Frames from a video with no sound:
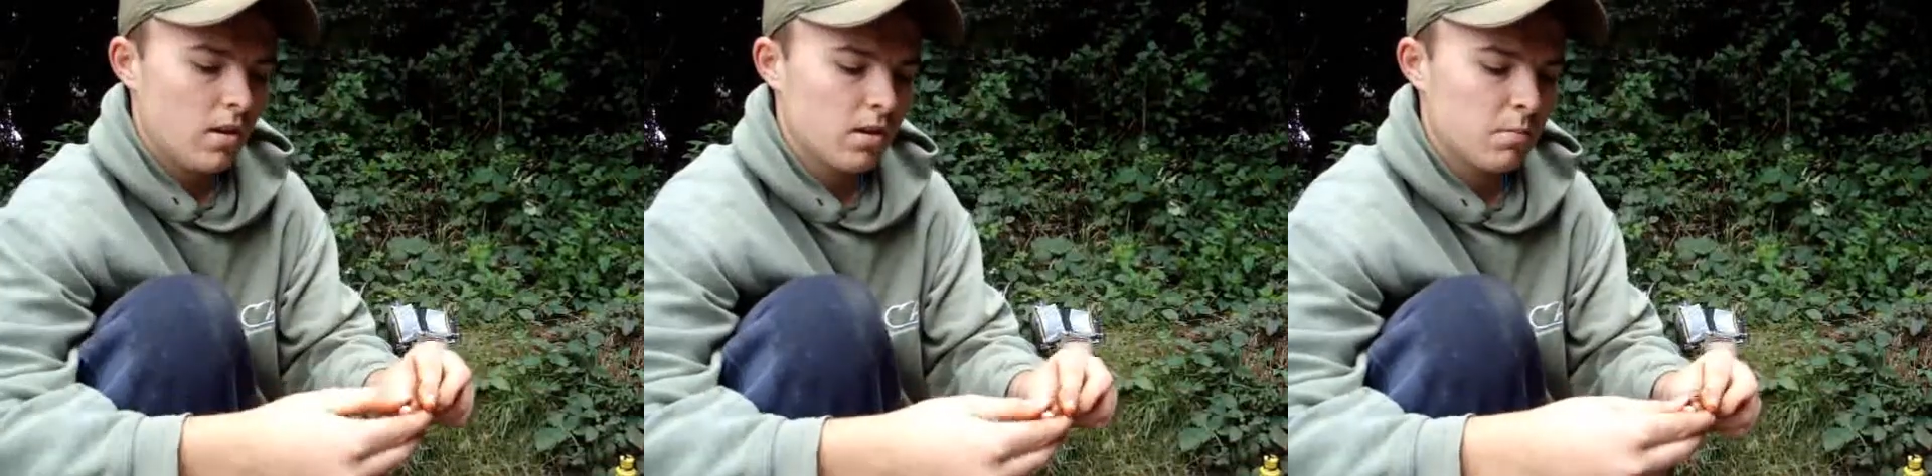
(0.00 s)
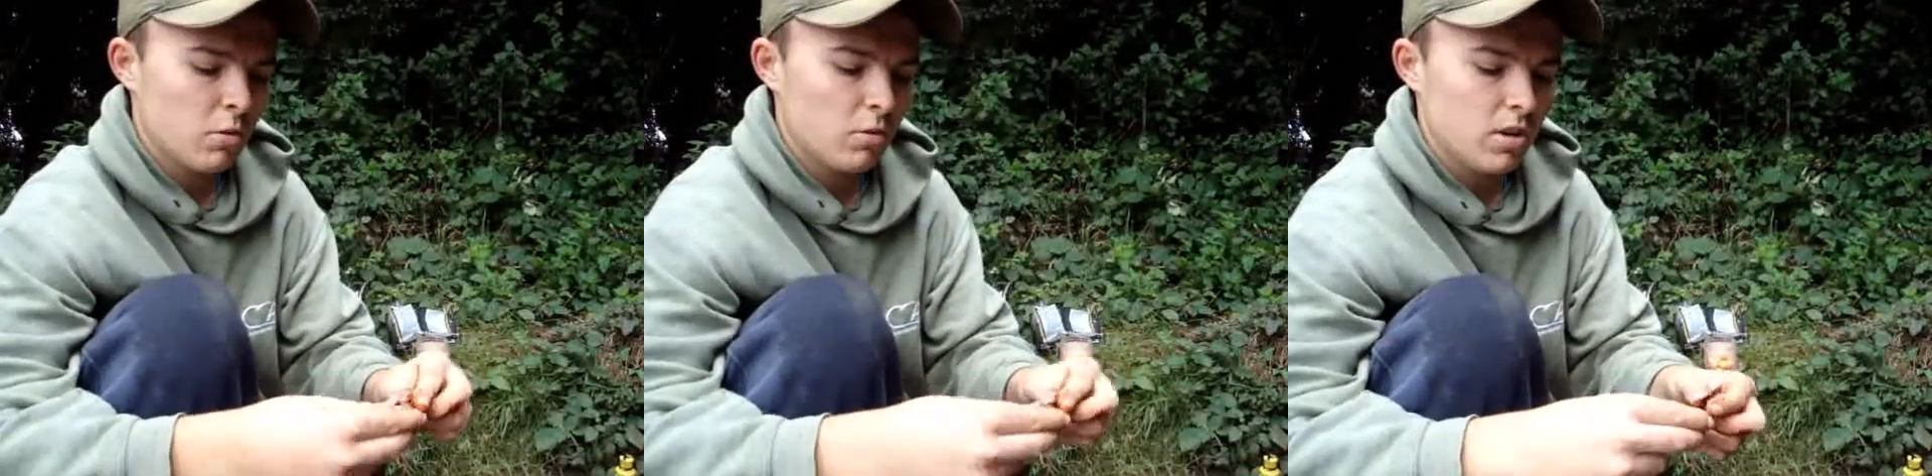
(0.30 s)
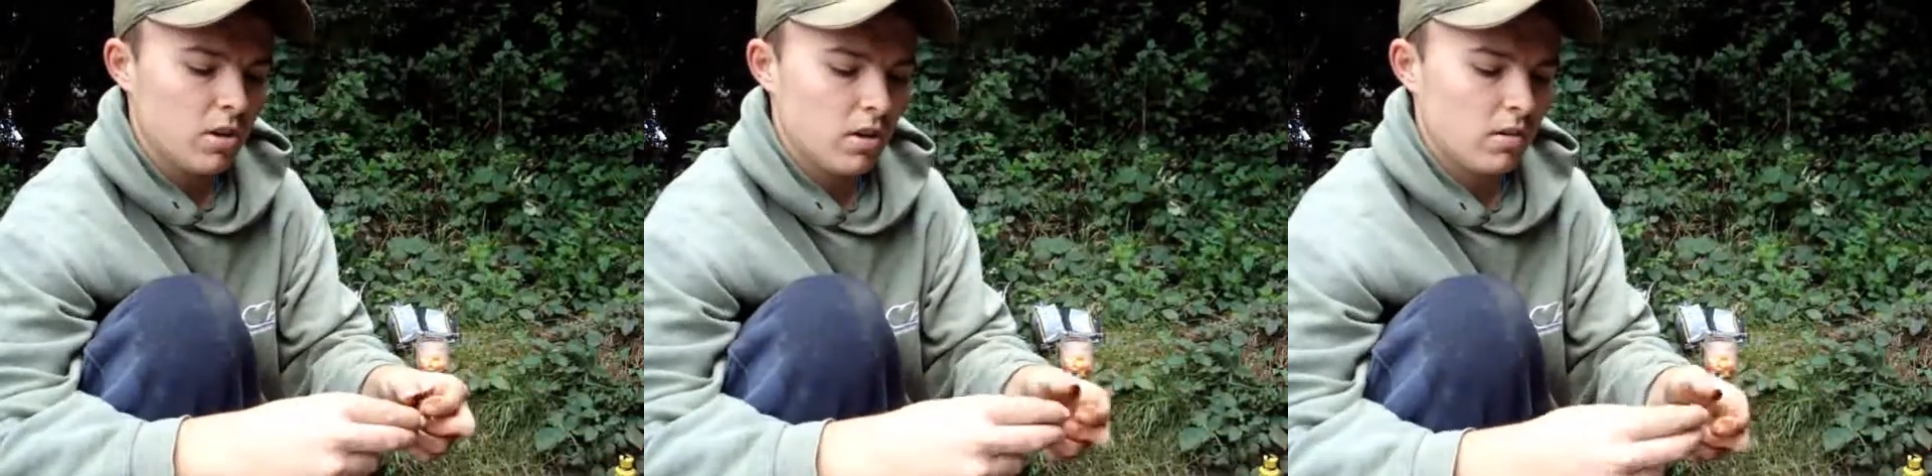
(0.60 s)

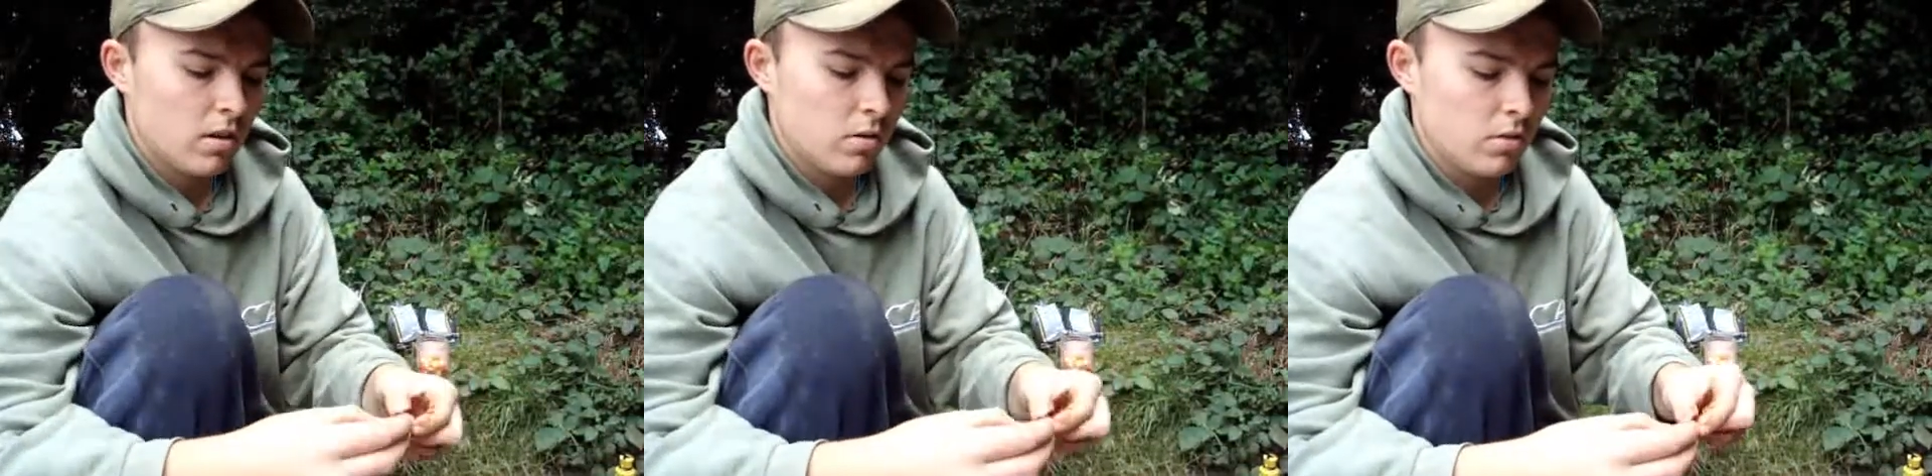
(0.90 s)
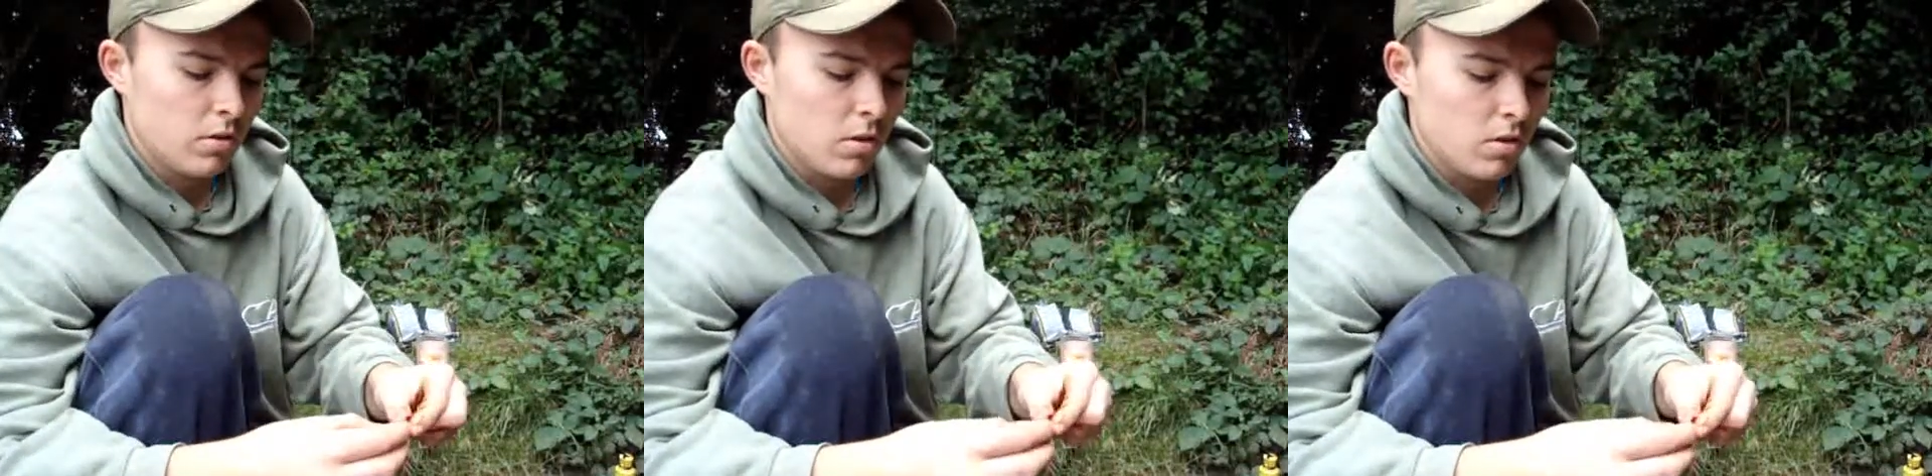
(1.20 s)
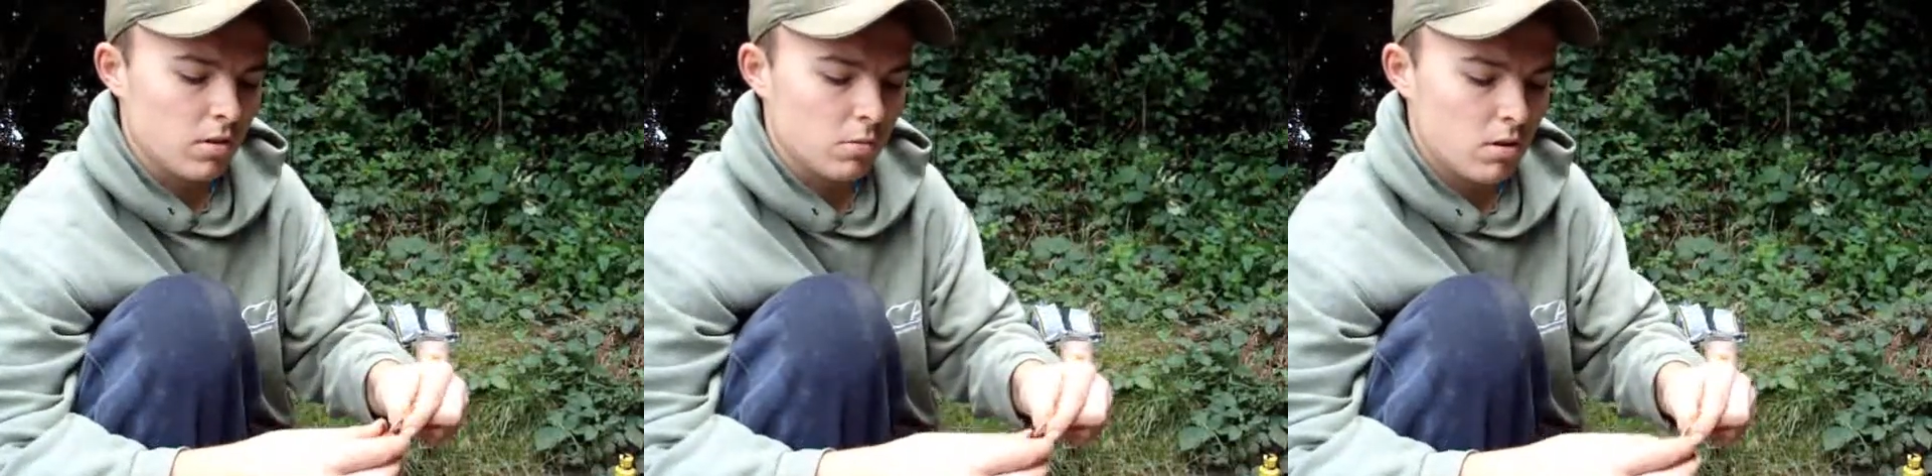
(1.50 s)
smoosh it on the
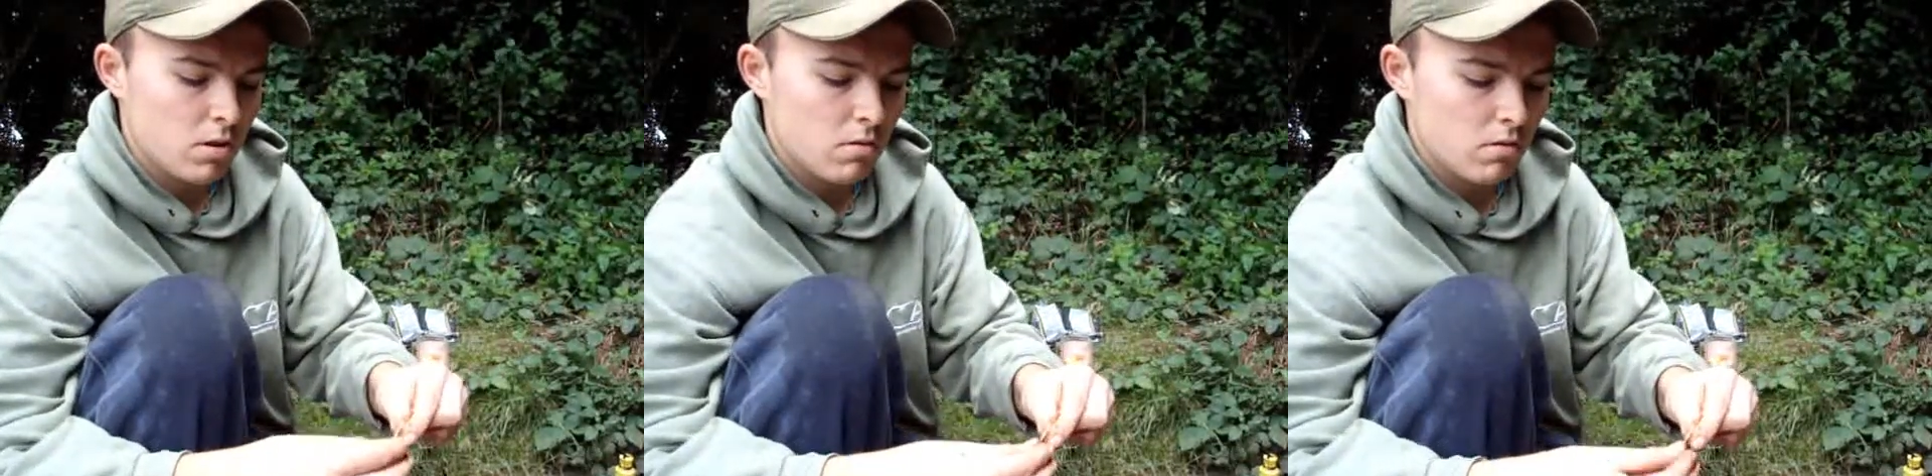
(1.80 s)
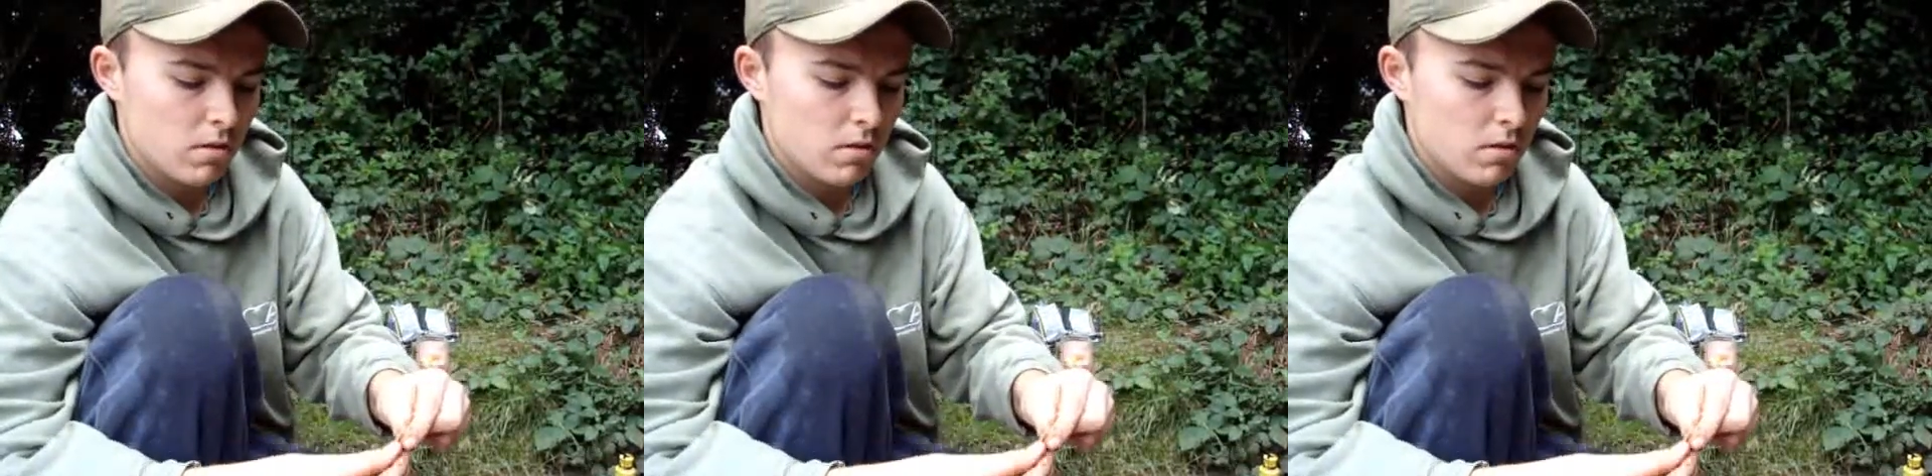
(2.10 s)
hook as well,